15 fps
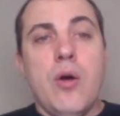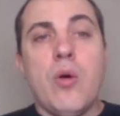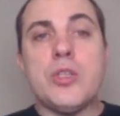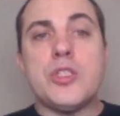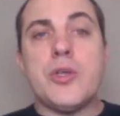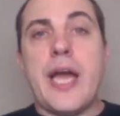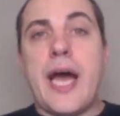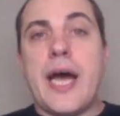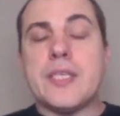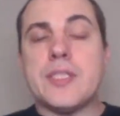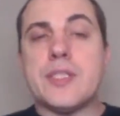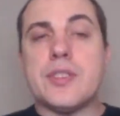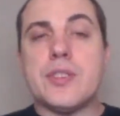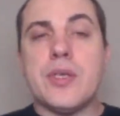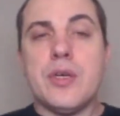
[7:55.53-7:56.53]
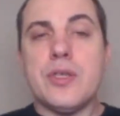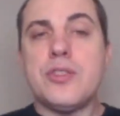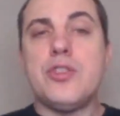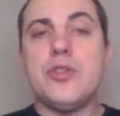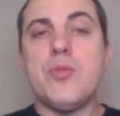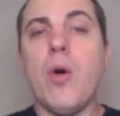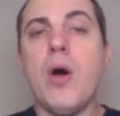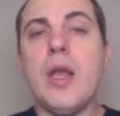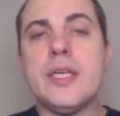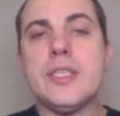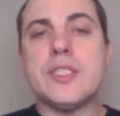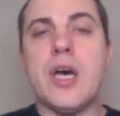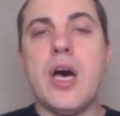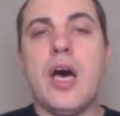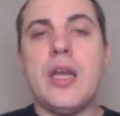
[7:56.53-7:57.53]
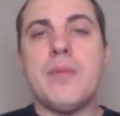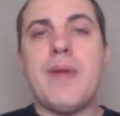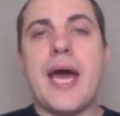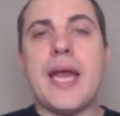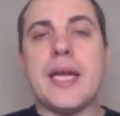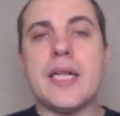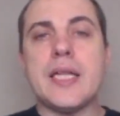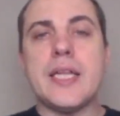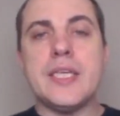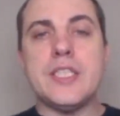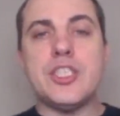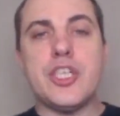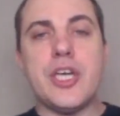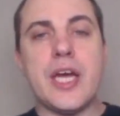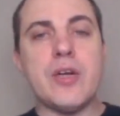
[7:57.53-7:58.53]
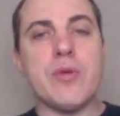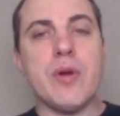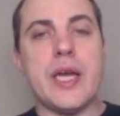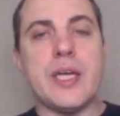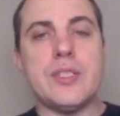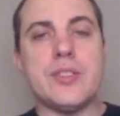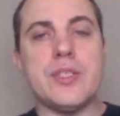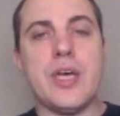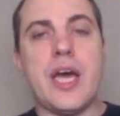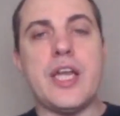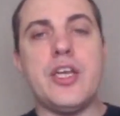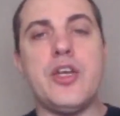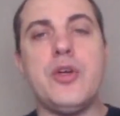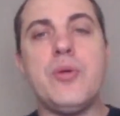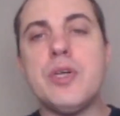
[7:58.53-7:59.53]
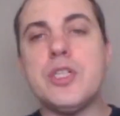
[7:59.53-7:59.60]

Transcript: Audrey asks, do wallets automatically generate a new